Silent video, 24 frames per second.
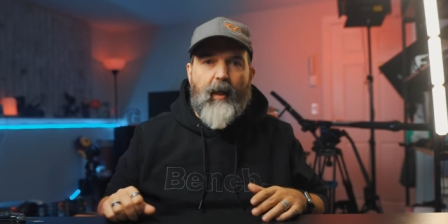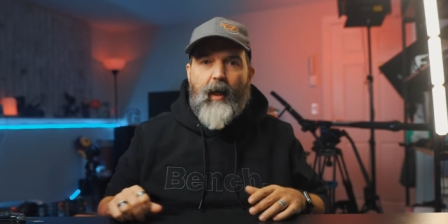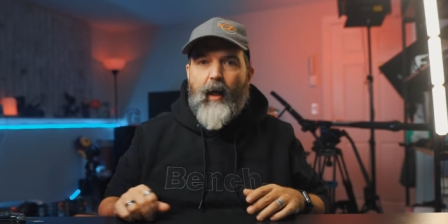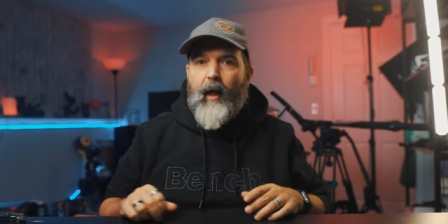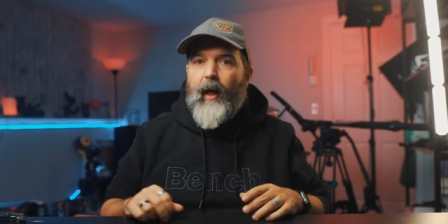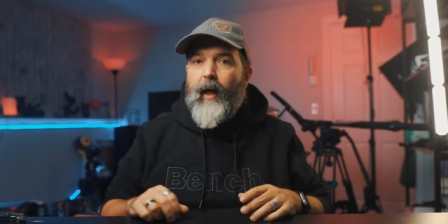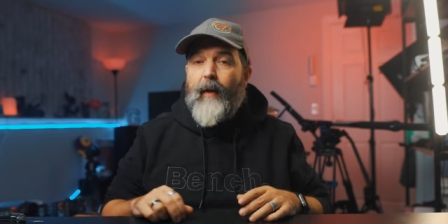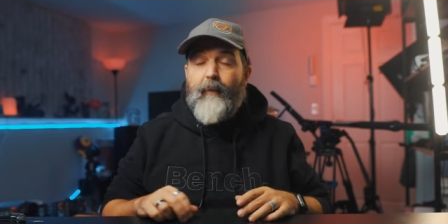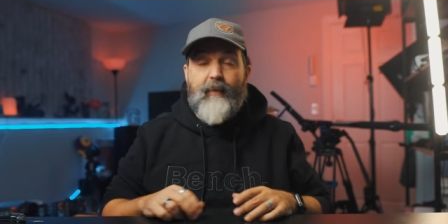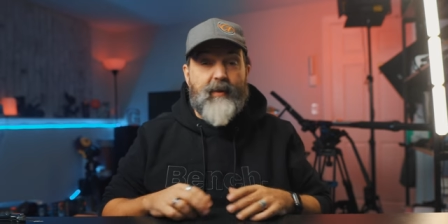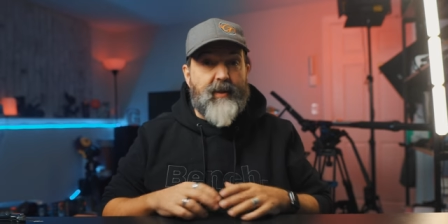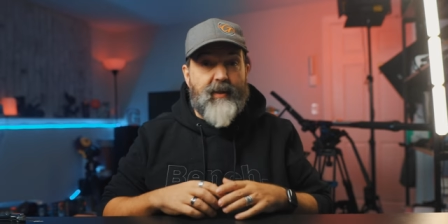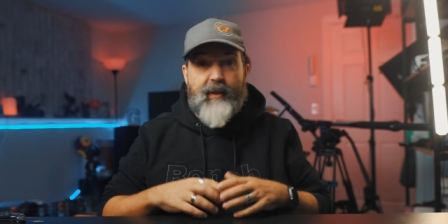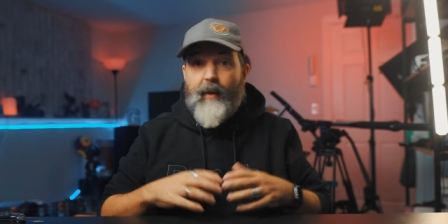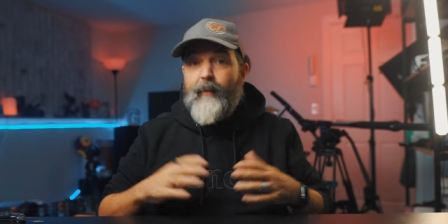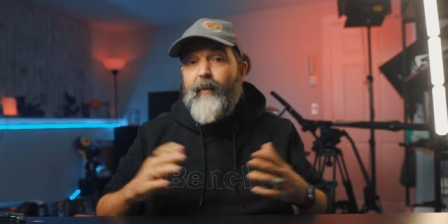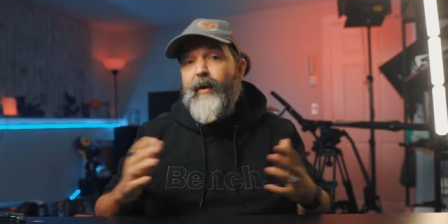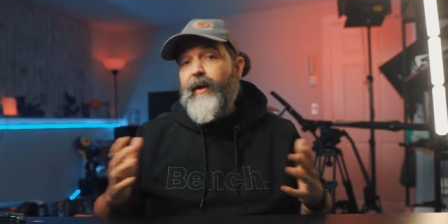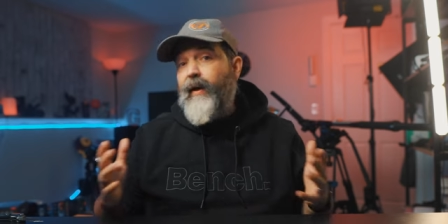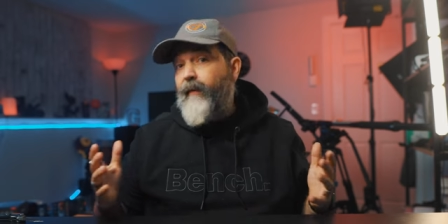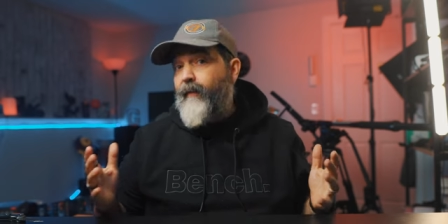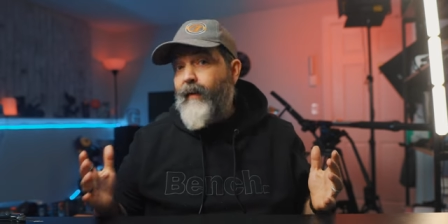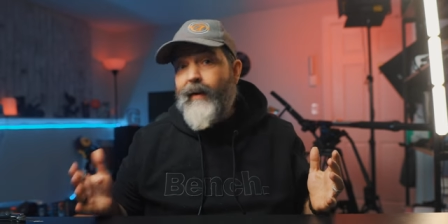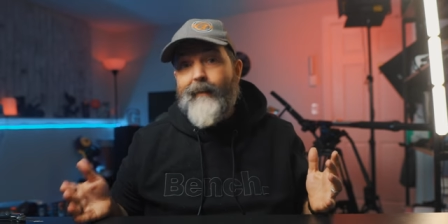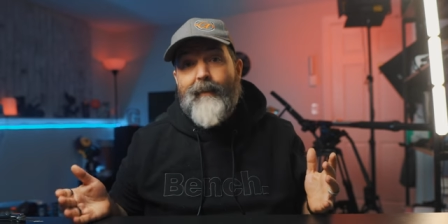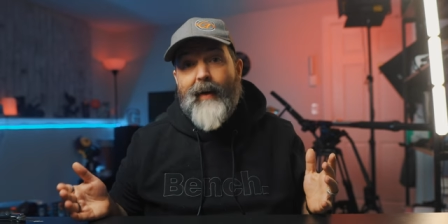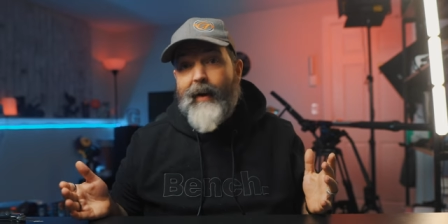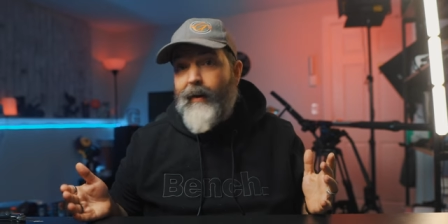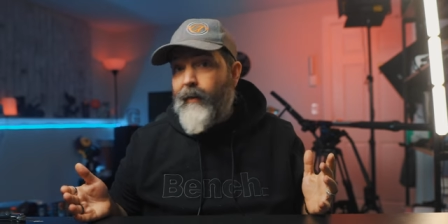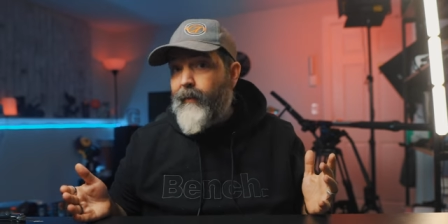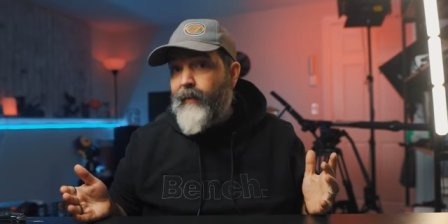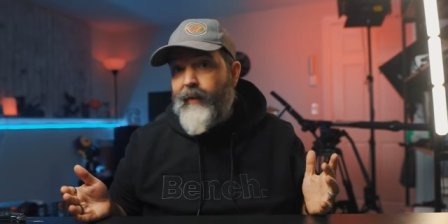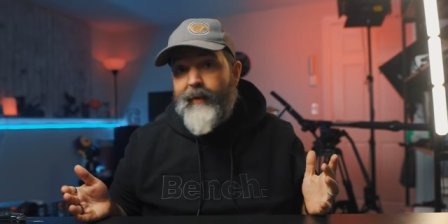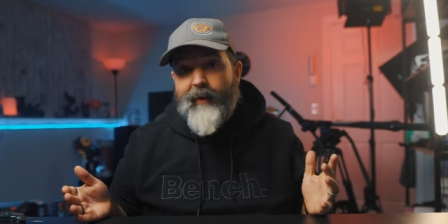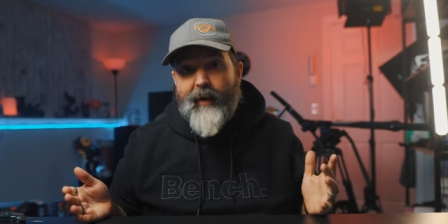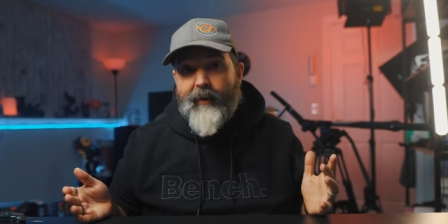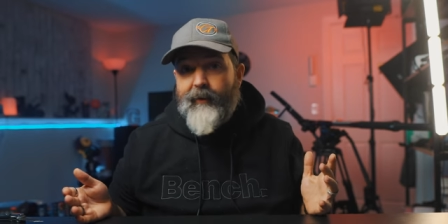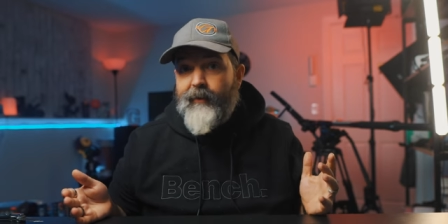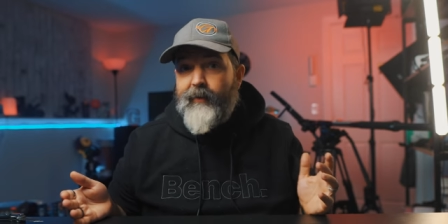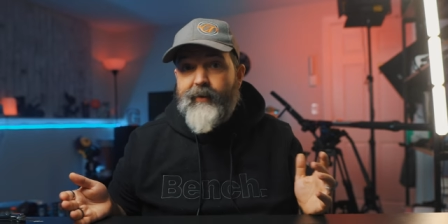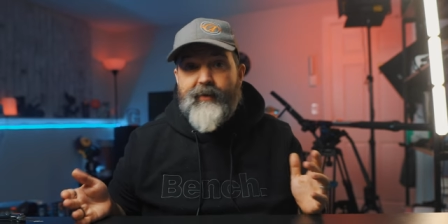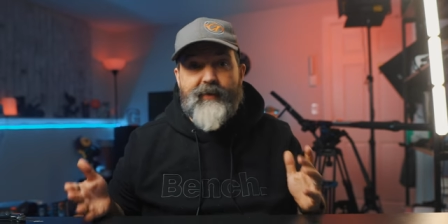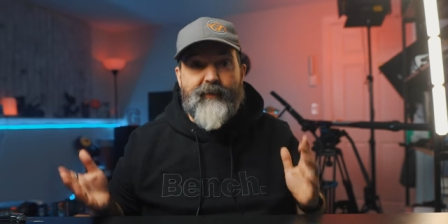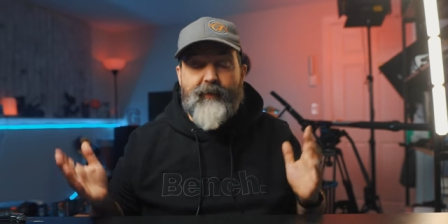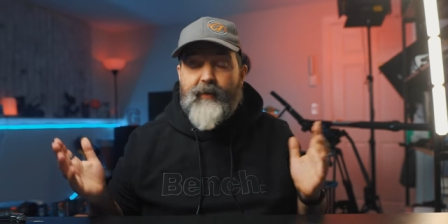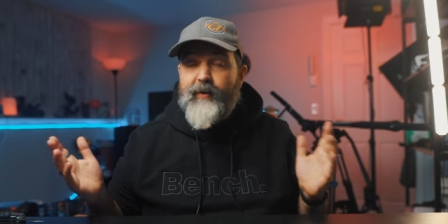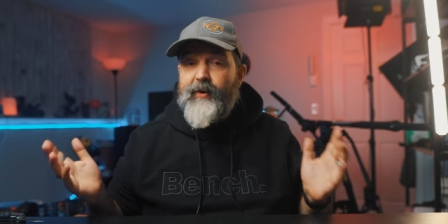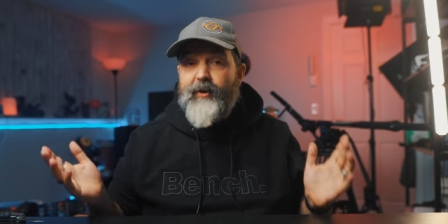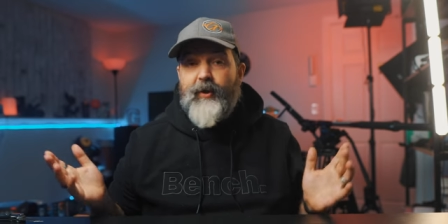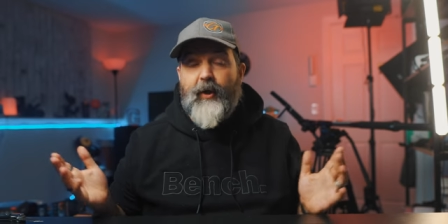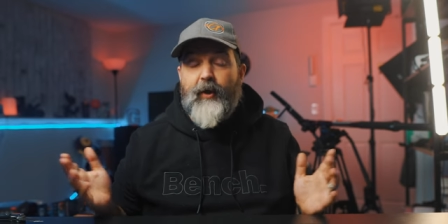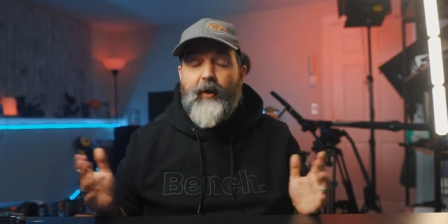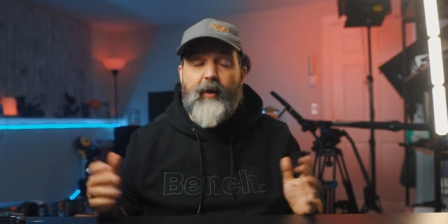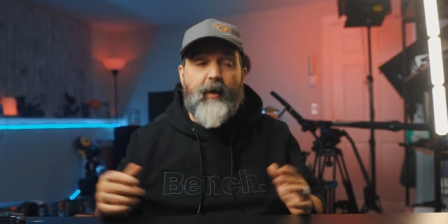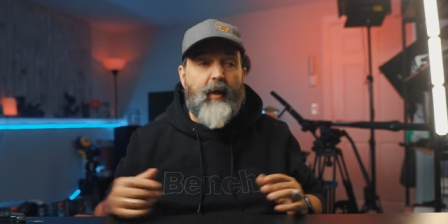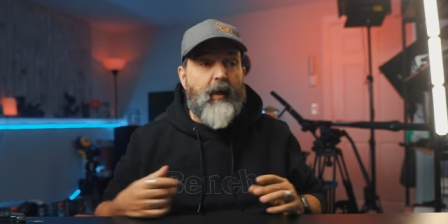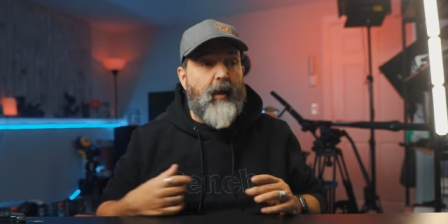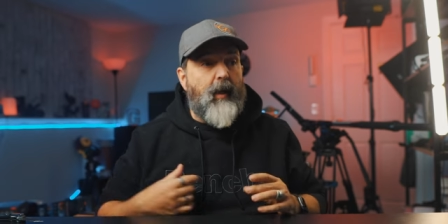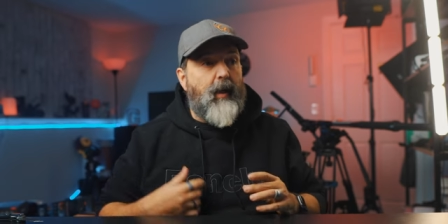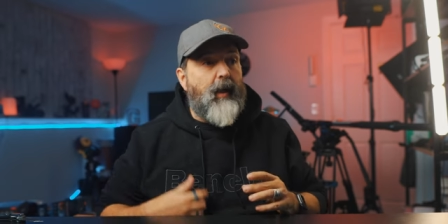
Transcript: um, some are definitely better than others for sure.